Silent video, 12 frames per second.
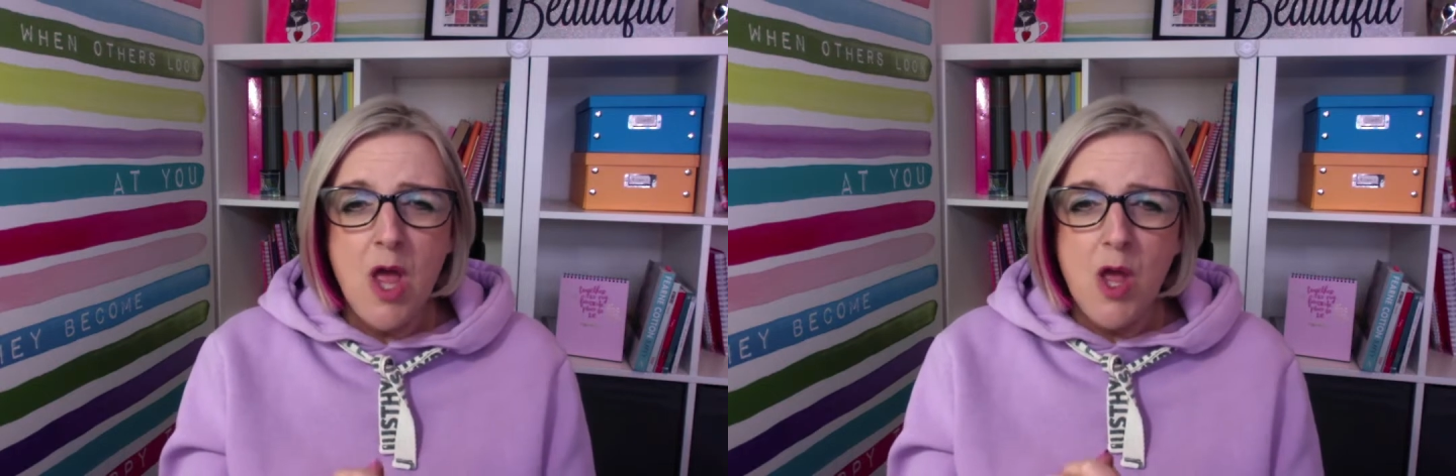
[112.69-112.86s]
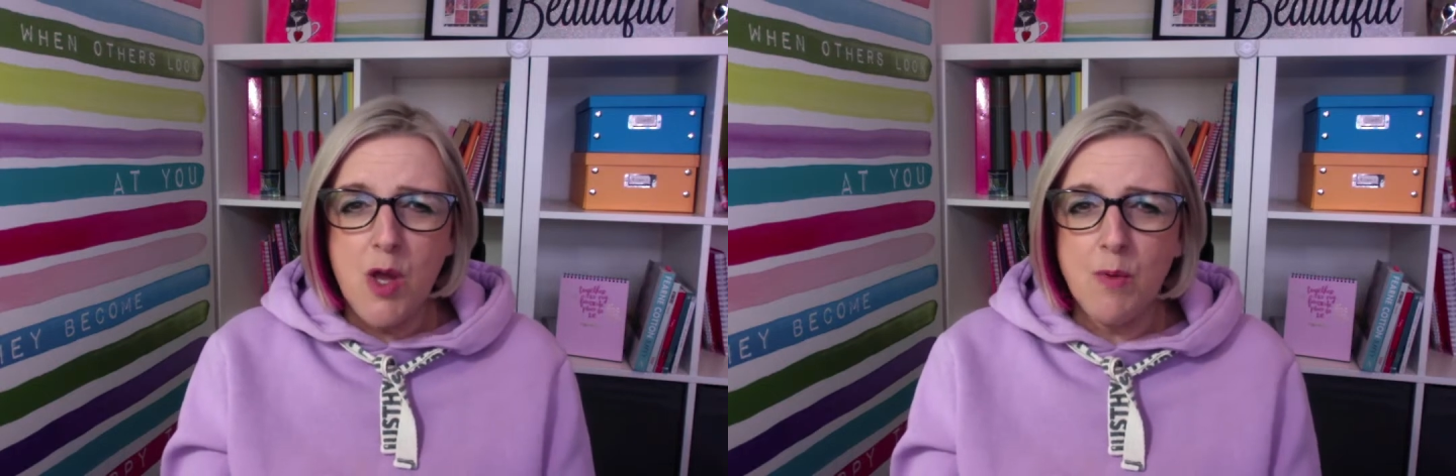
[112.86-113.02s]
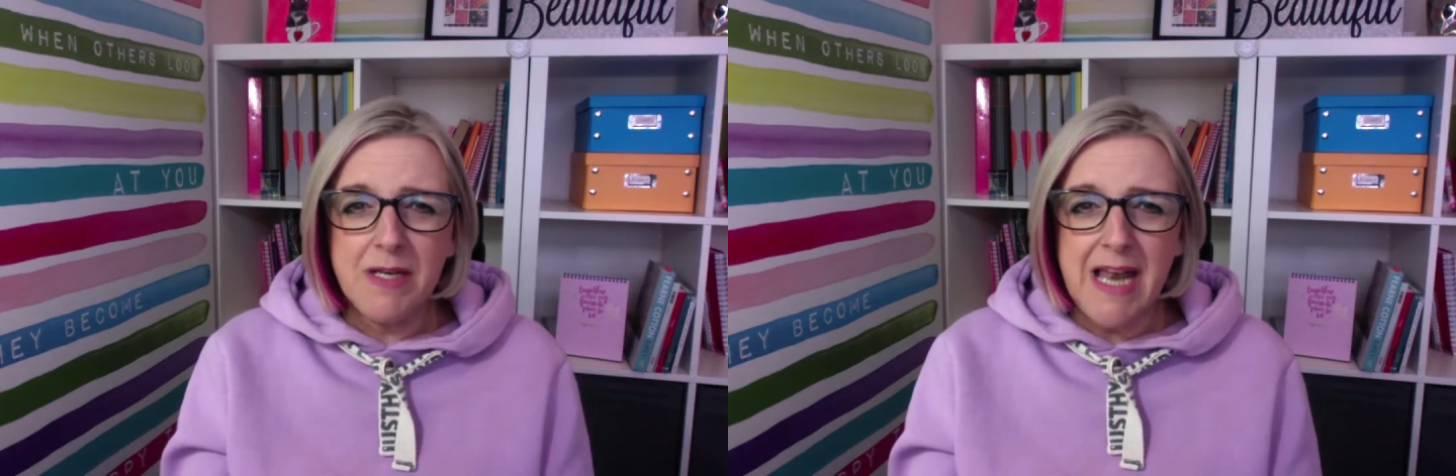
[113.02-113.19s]

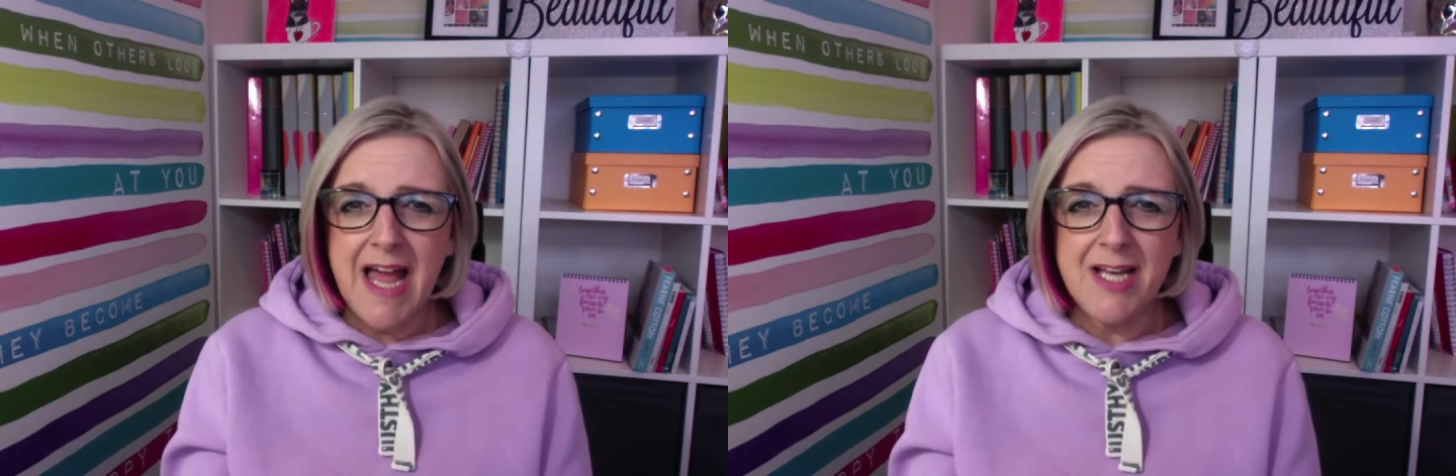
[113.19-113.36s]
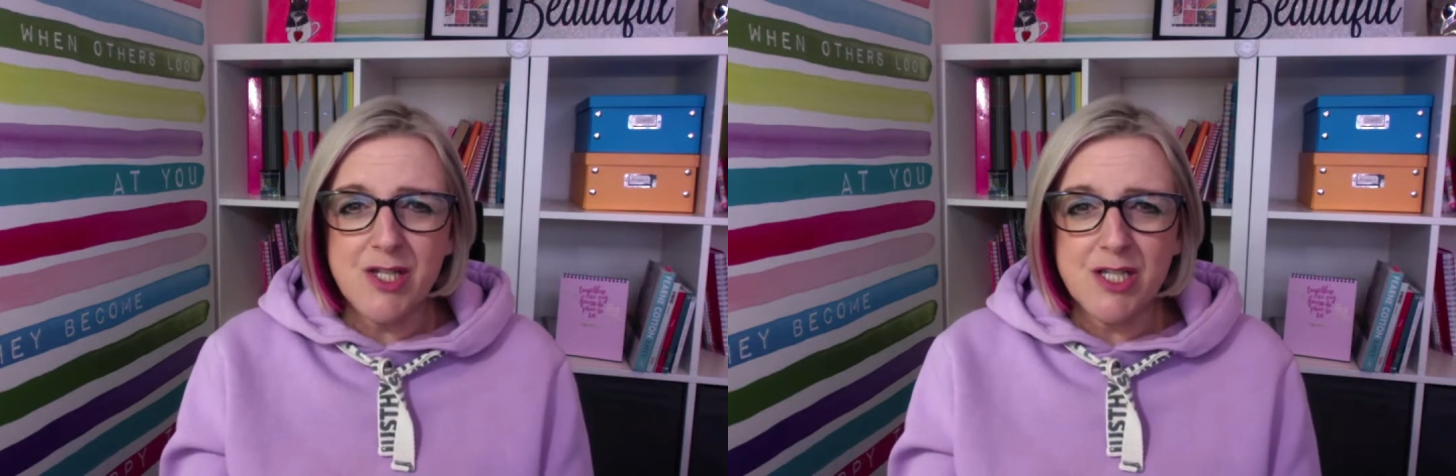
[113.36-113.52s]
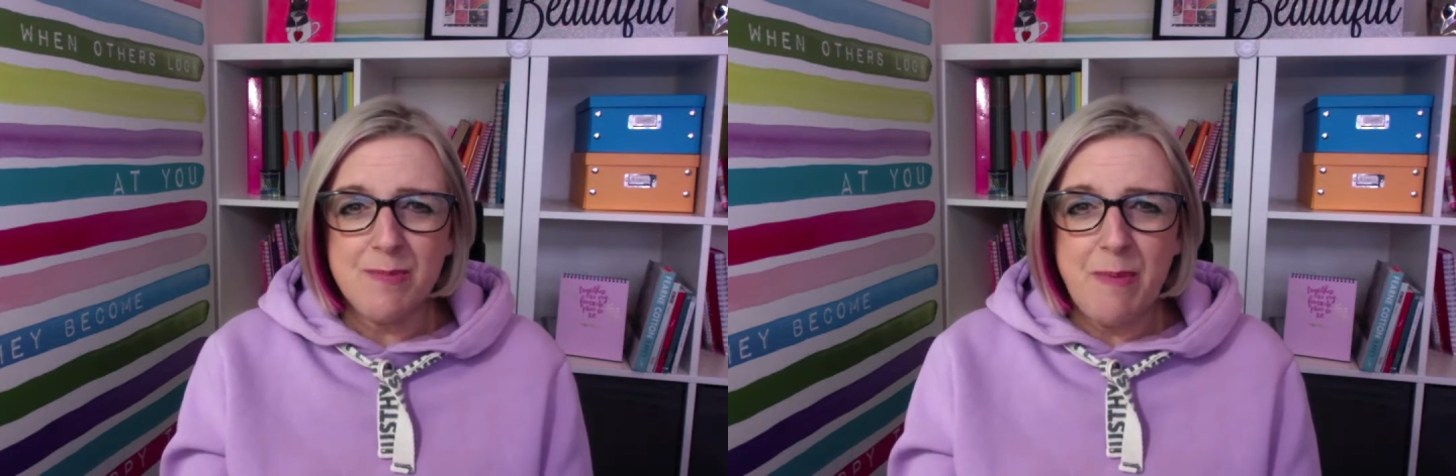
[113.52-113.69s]
who would like
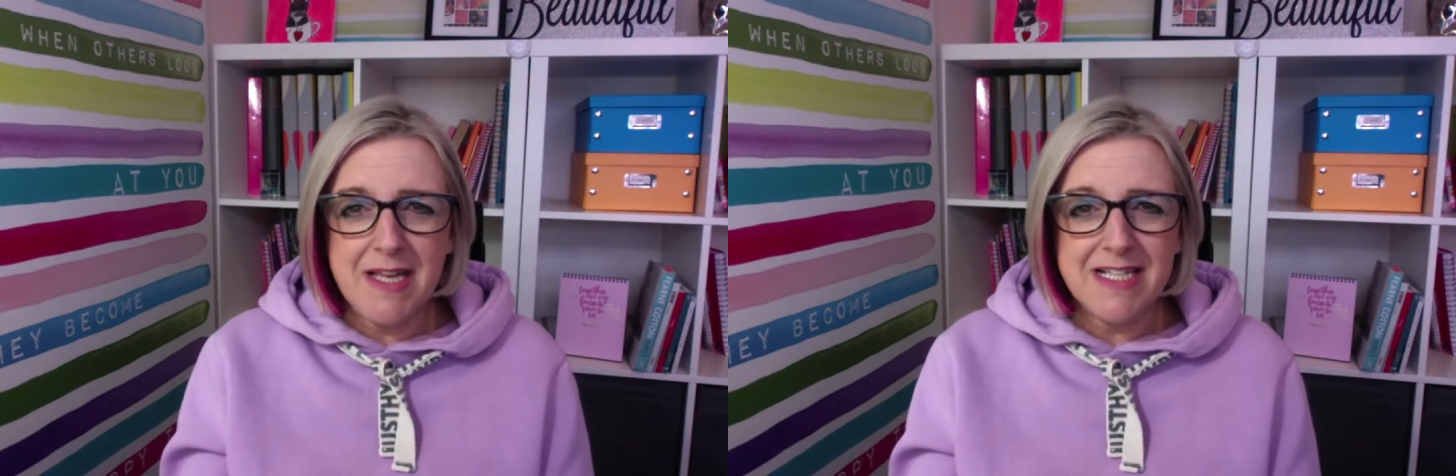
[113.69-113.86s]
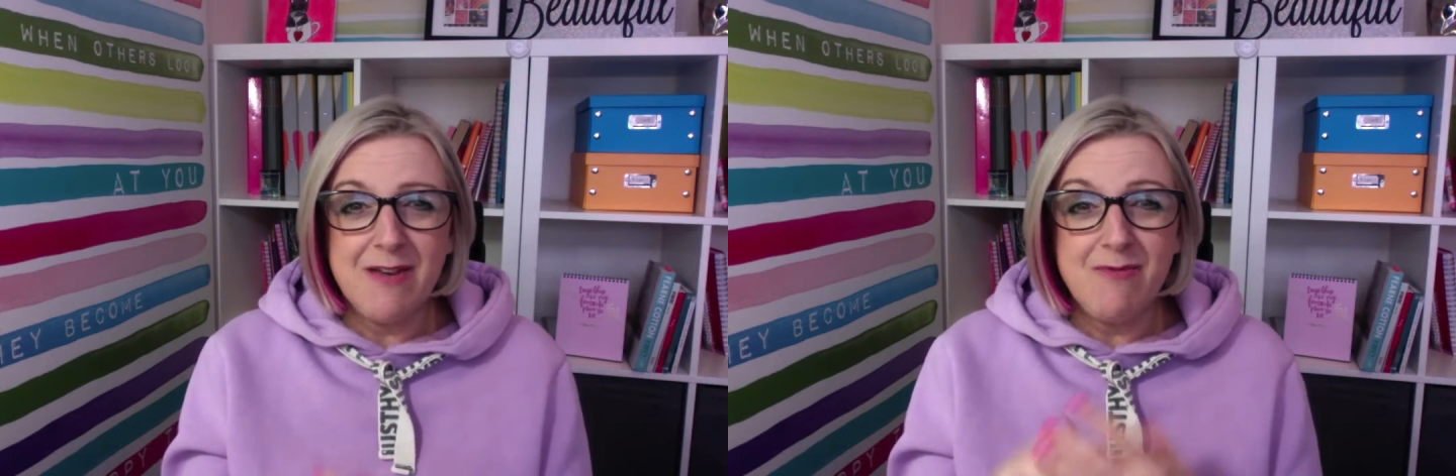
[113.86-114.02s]
just to basically